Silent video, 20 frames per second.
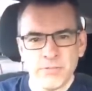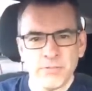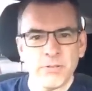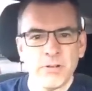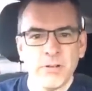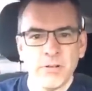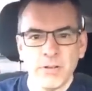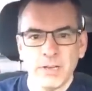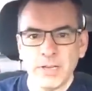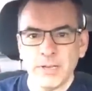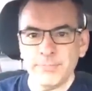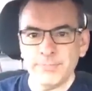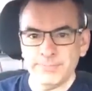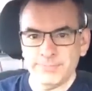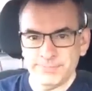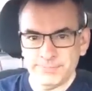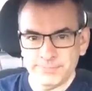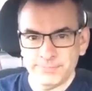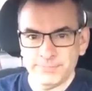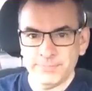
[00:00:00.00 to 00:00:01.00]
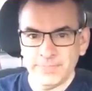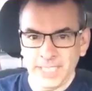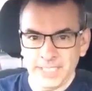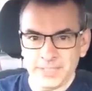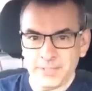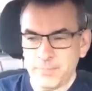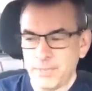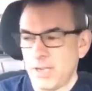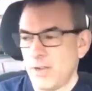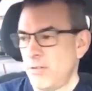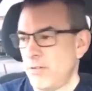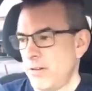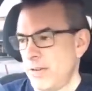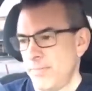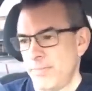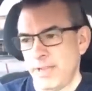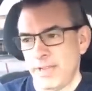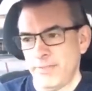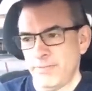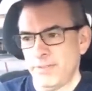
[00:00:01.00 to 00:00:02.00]
making you throw up.
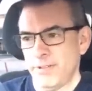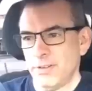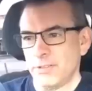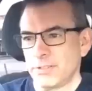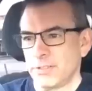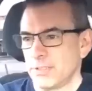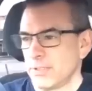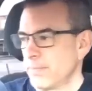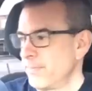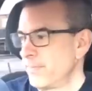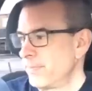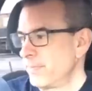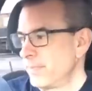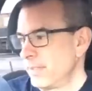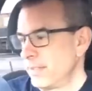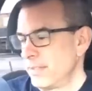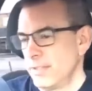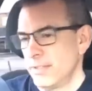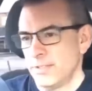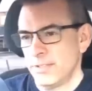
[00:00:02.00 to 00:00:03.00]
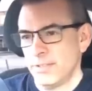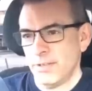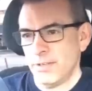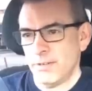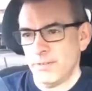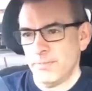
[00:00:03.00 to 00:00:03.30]
That's about where I'm at, folks.